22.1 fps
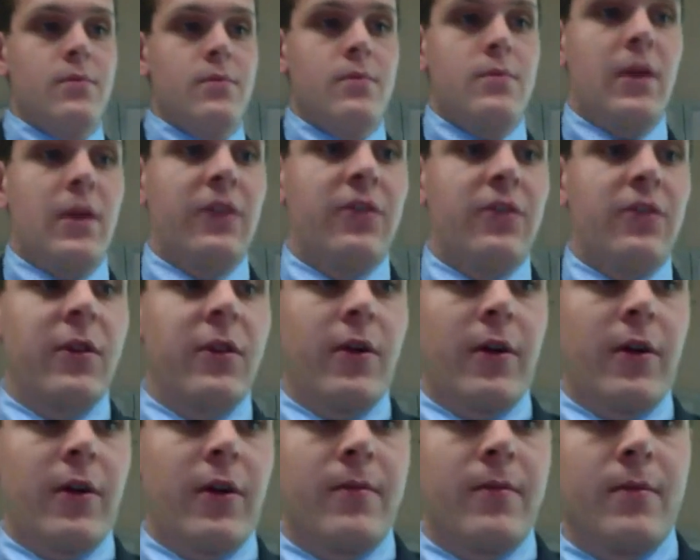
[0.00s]
Necessary.
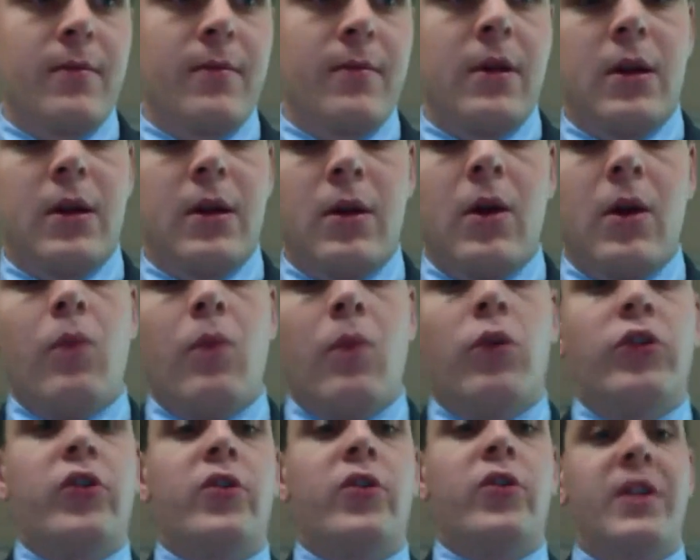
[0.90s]
We'll
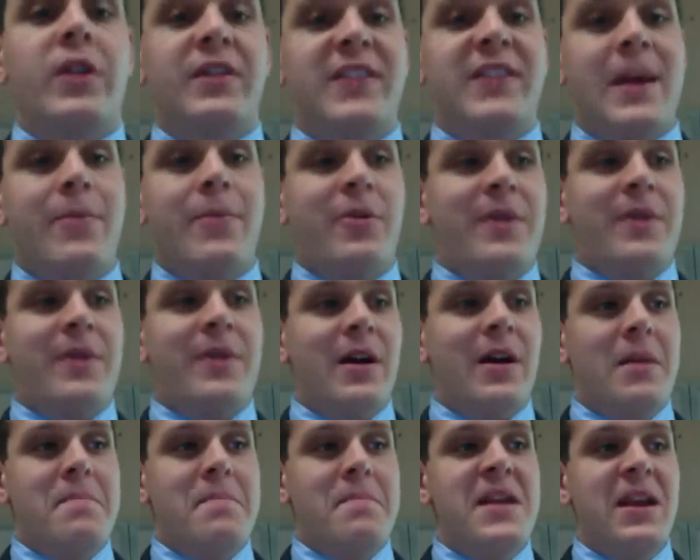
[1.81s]
do an example about a
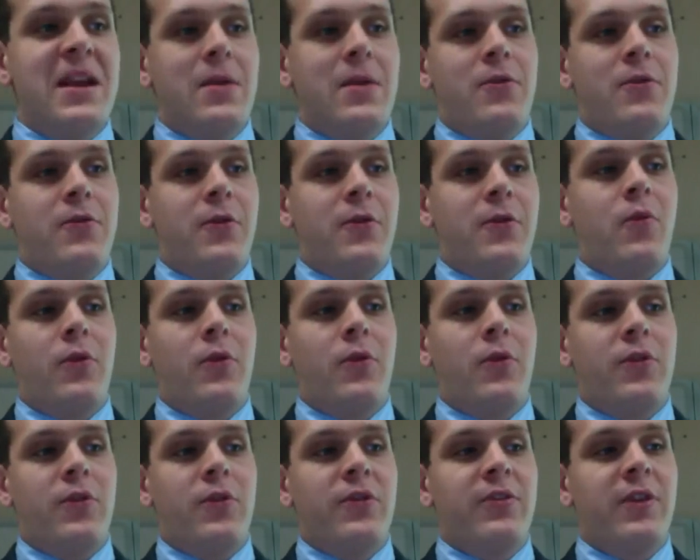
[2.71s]
minute, which,
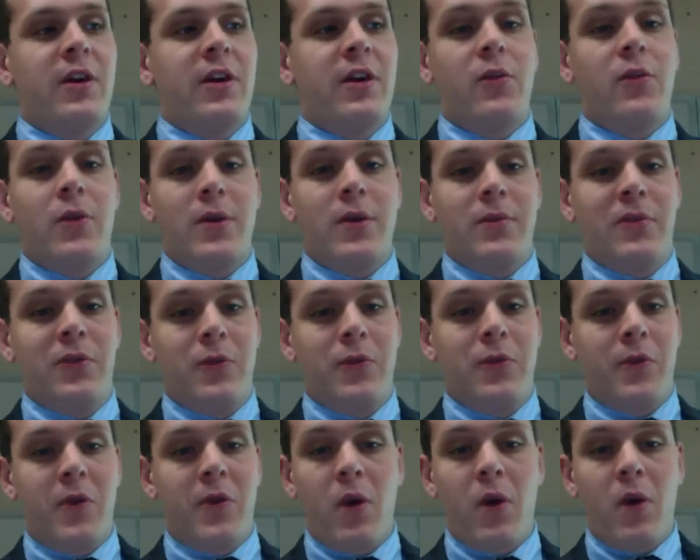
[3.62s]
which is the other one, which
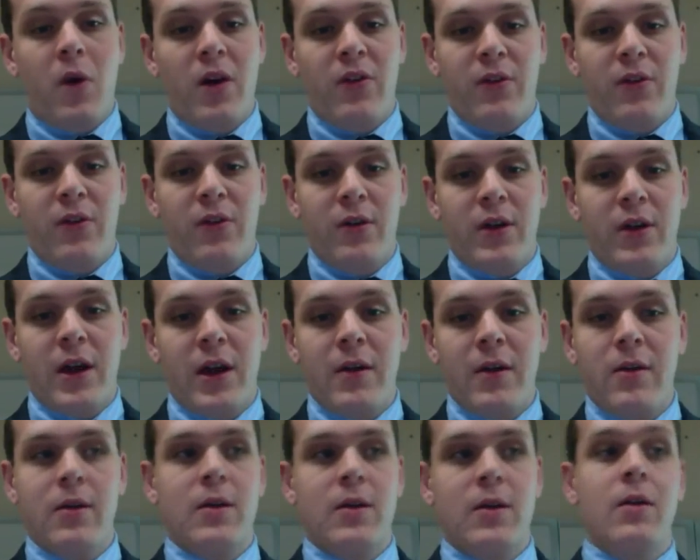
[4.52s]
requires it. Okay?
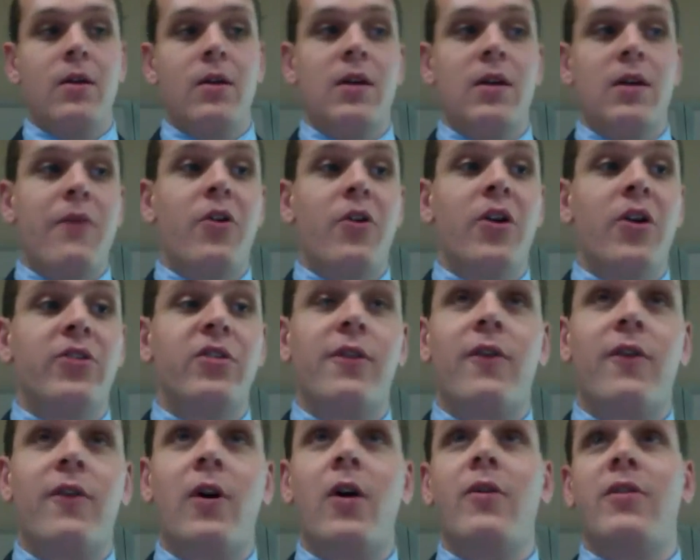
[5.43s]
Everyone good so
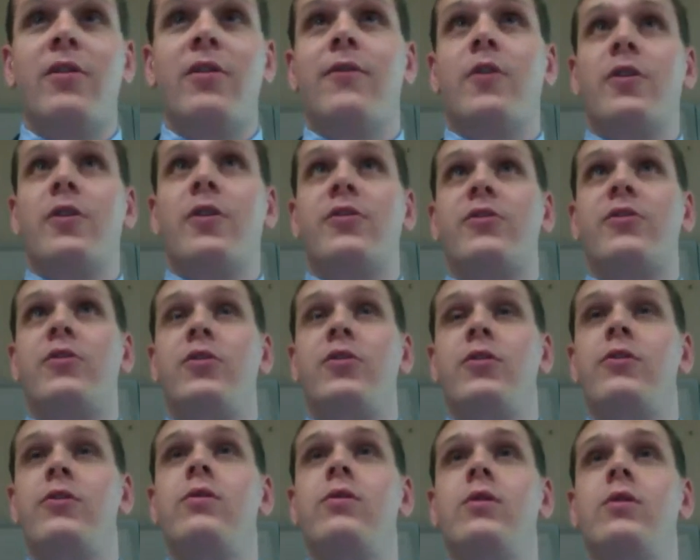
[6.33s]
far with the first
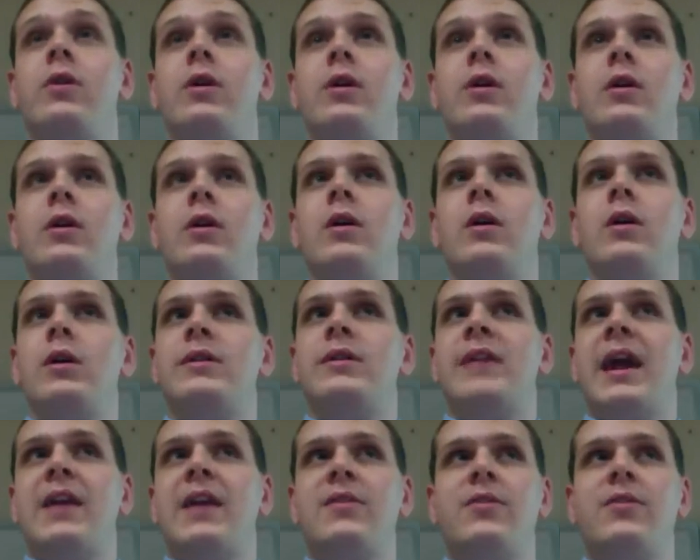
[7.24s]
two
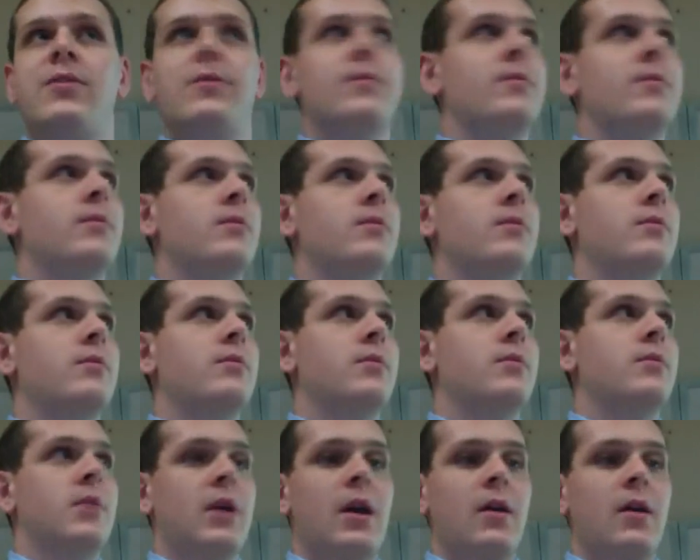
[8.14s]
dates?
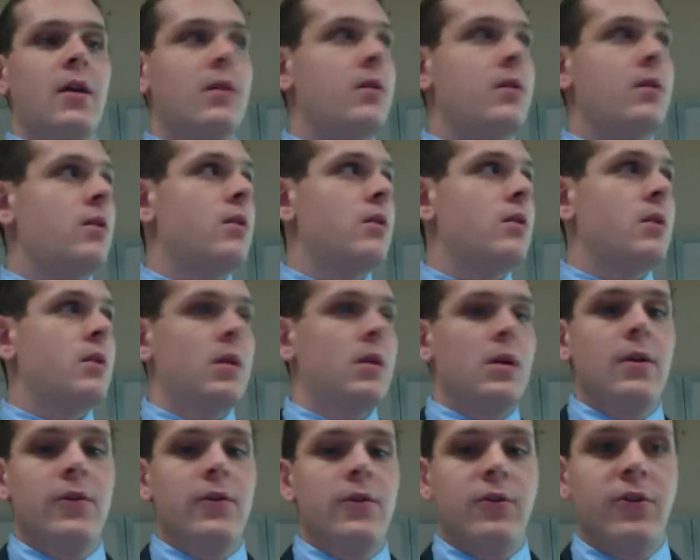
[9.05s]
Okay?
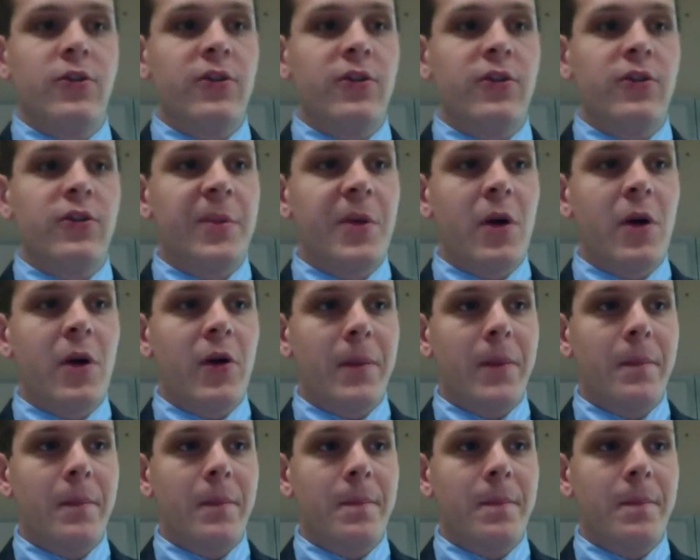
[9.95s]
So let's just keep going.